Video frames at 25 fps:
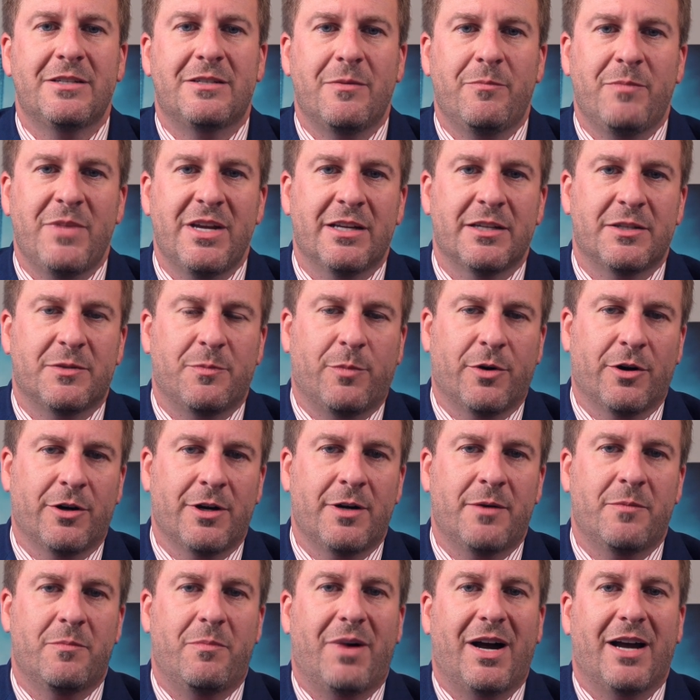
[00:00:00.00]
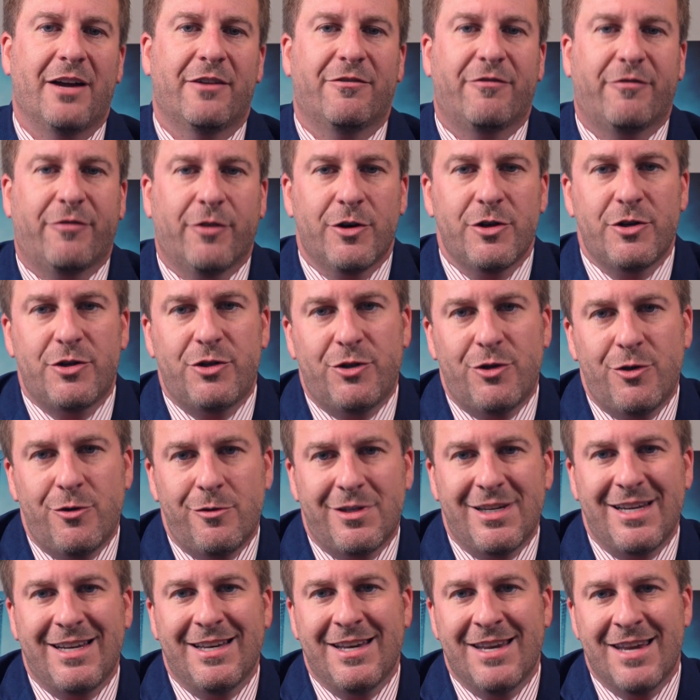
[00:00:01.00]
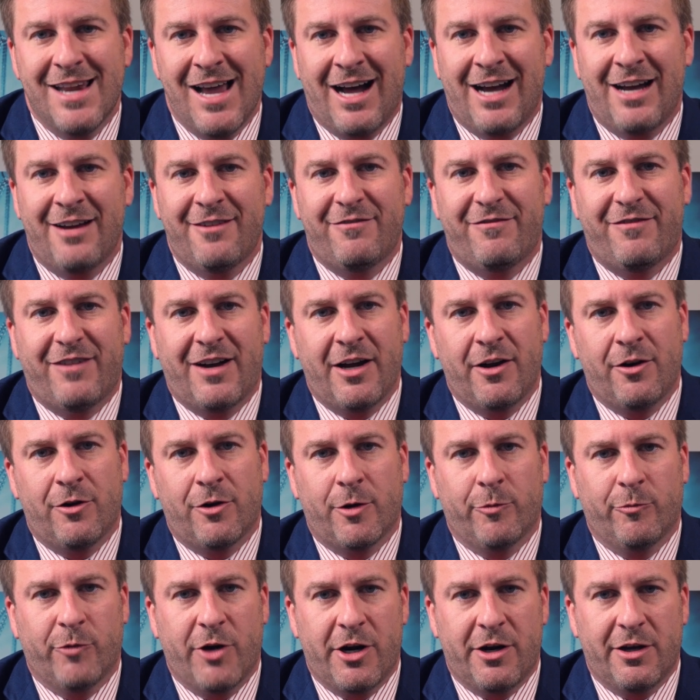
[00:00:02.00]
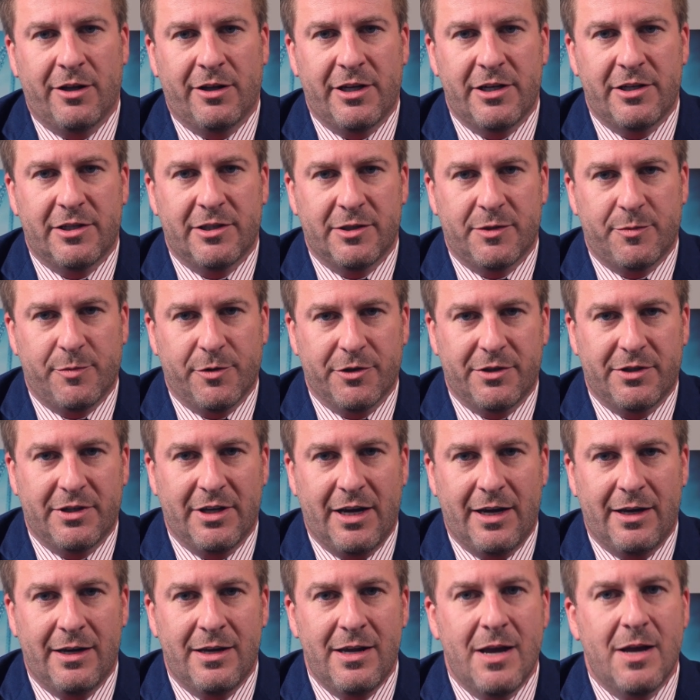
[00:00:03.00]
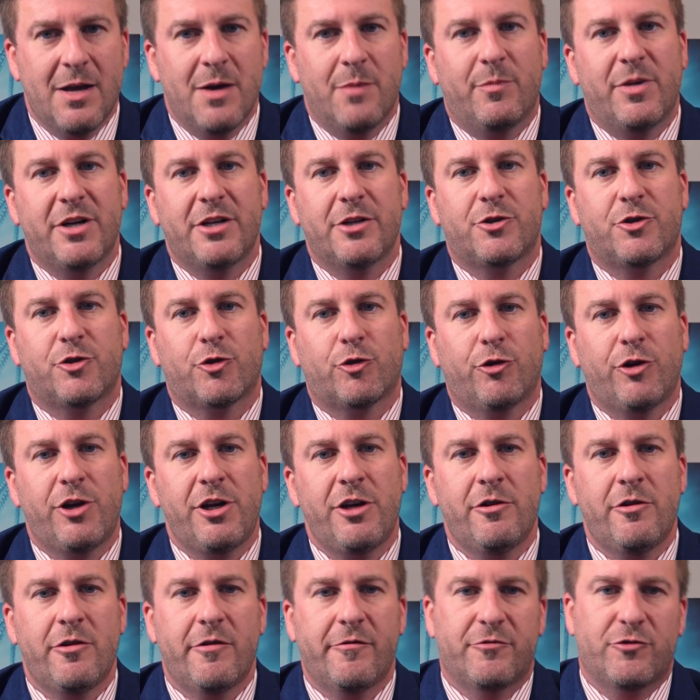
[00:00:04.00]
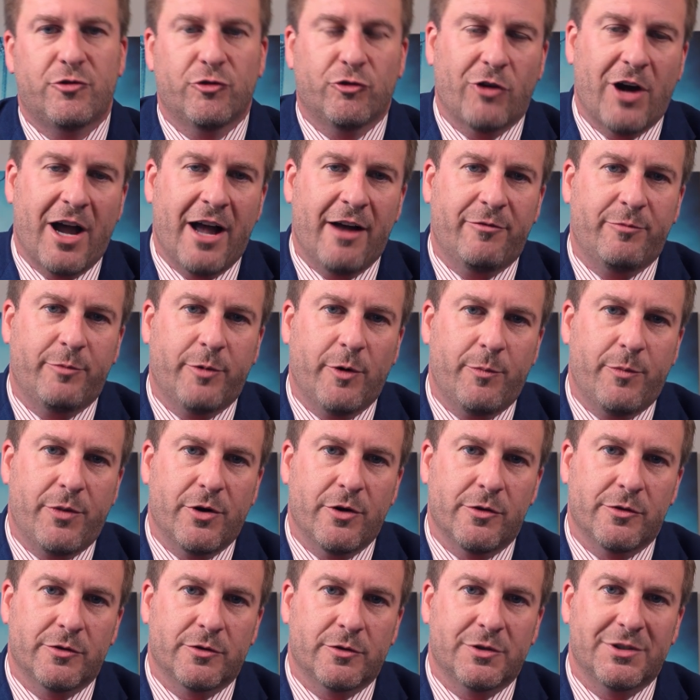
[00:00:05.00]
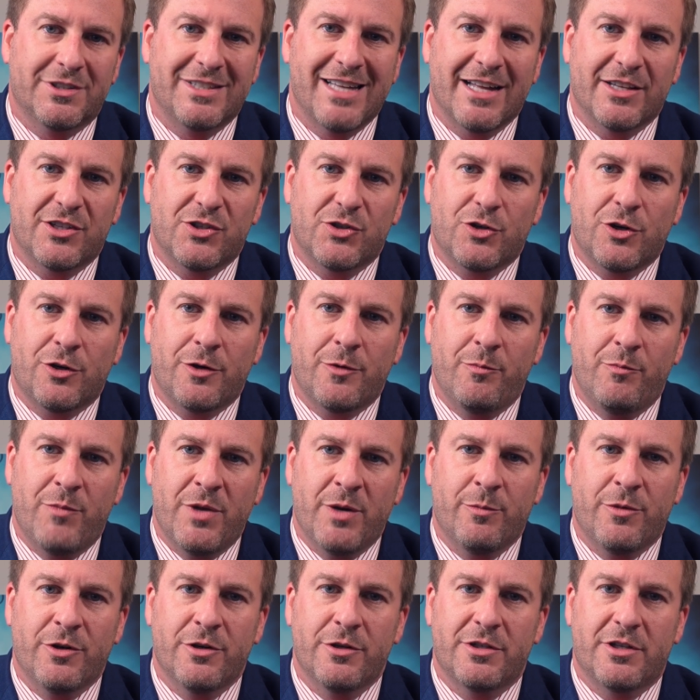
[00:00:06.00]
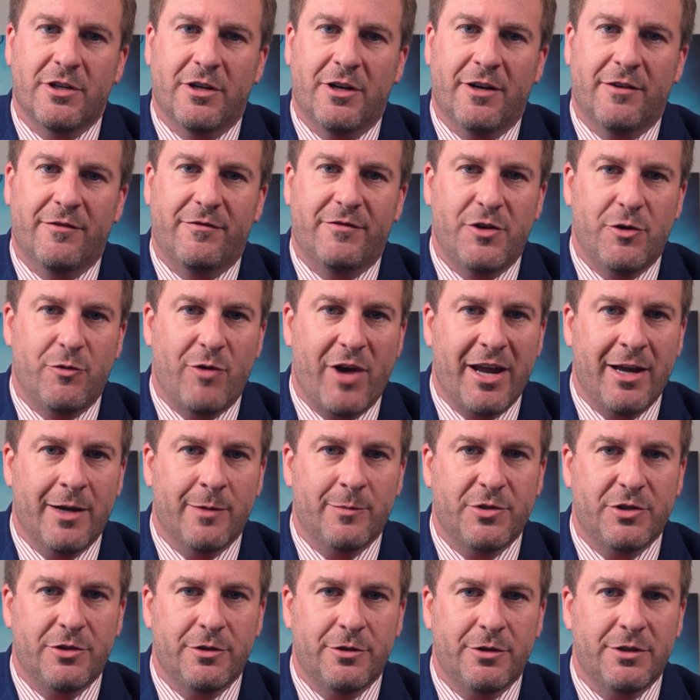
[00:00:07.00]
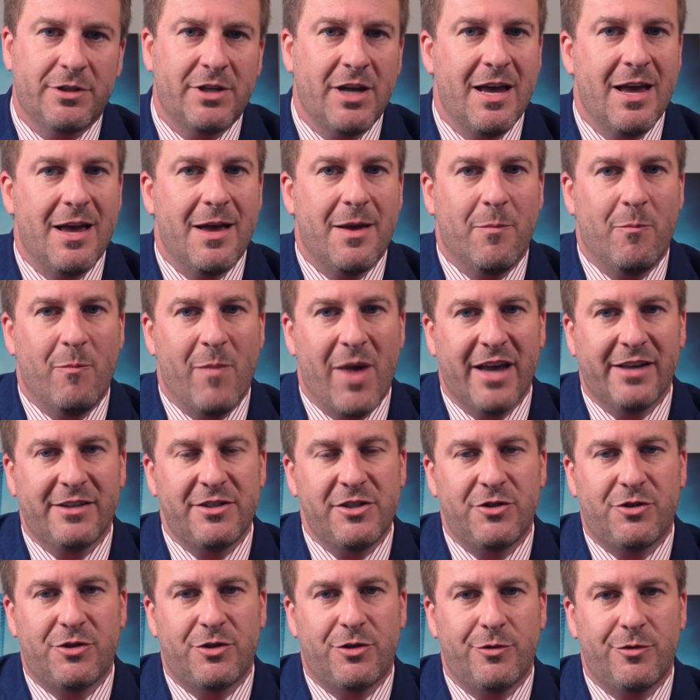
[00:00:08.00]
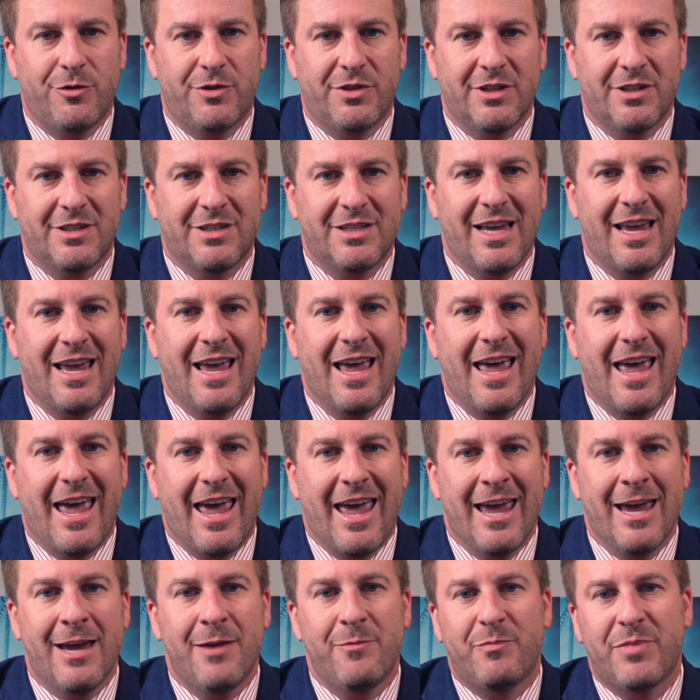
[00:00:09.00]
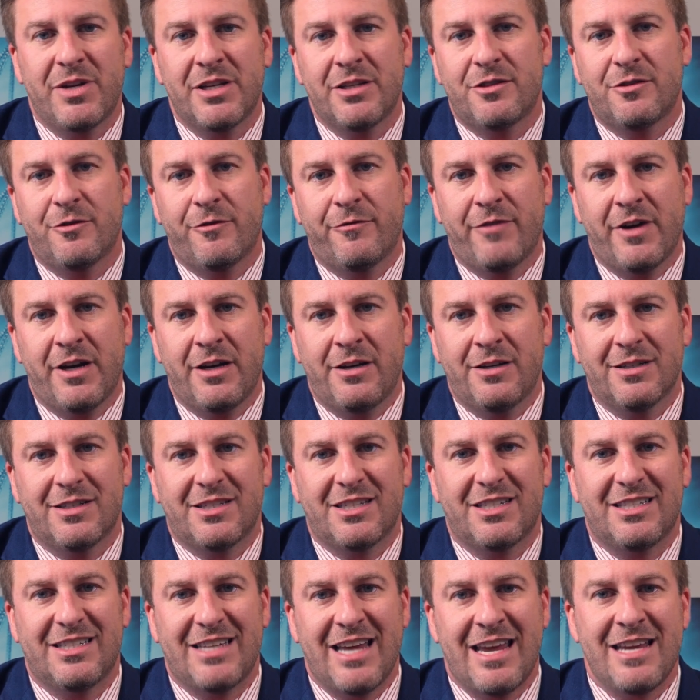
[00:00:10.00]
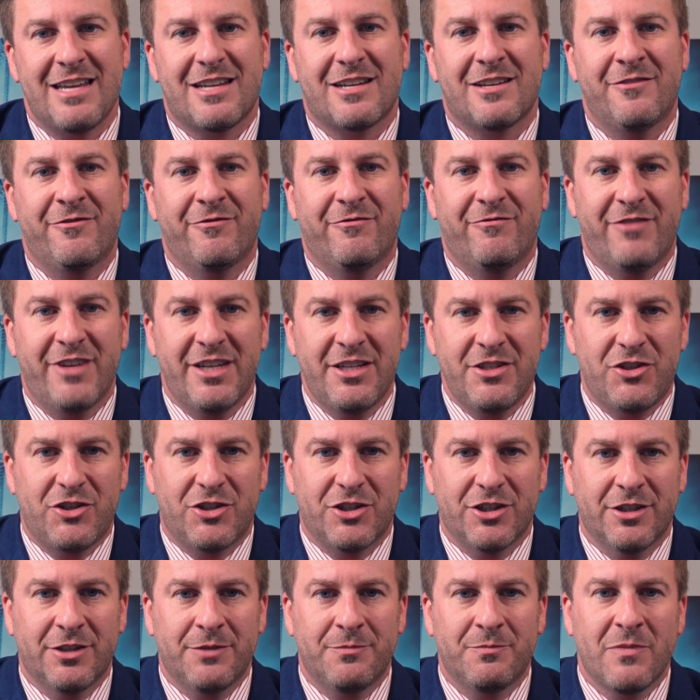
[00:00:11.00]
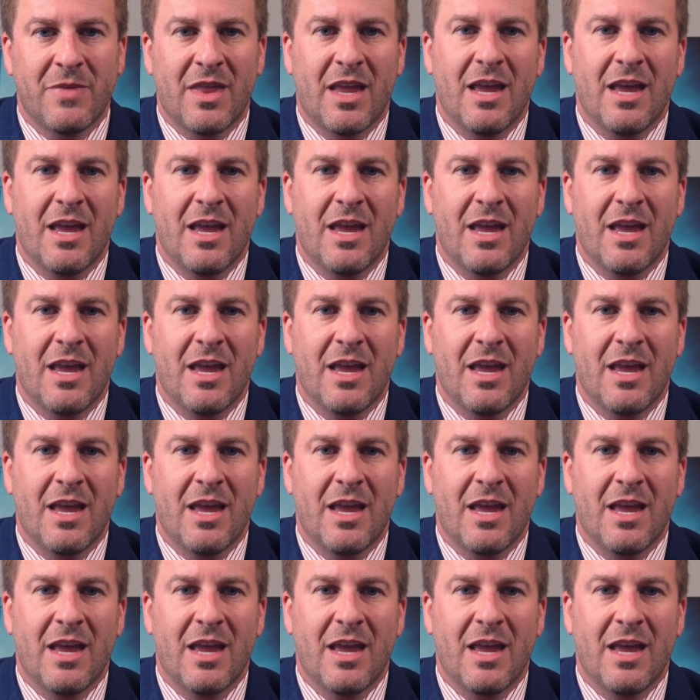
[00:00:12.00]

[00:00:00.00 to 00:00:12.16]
to meet its burden by first using non-firearm regulations per se, but a trio of draft proposals that certain members of New Hampshire's, Massachusetts, and Pennsylvania's state convention